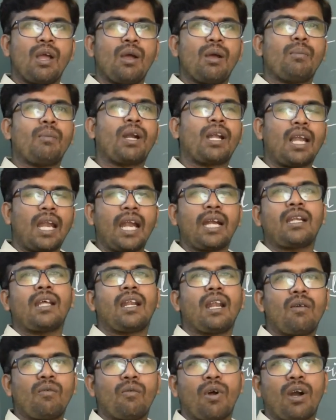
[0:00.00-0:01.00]
But later
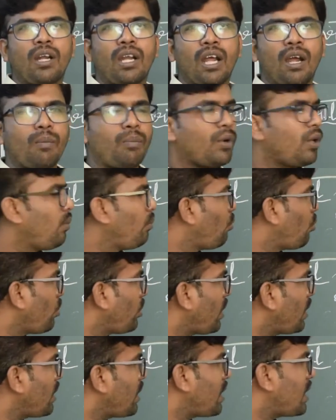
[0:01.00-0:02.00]
on, what happened, both
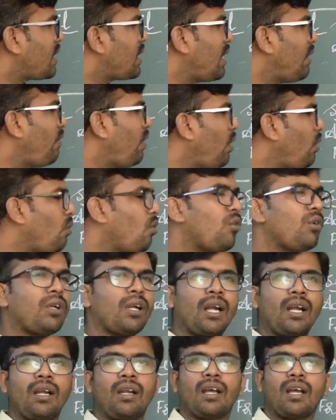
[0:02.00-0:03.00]
in the civil court
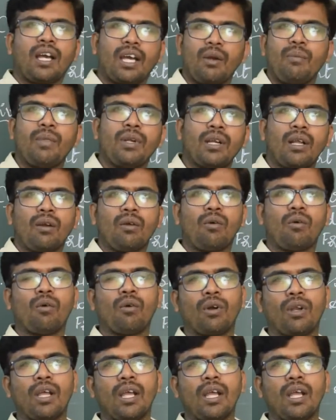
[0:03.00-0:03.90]
and the criminal court,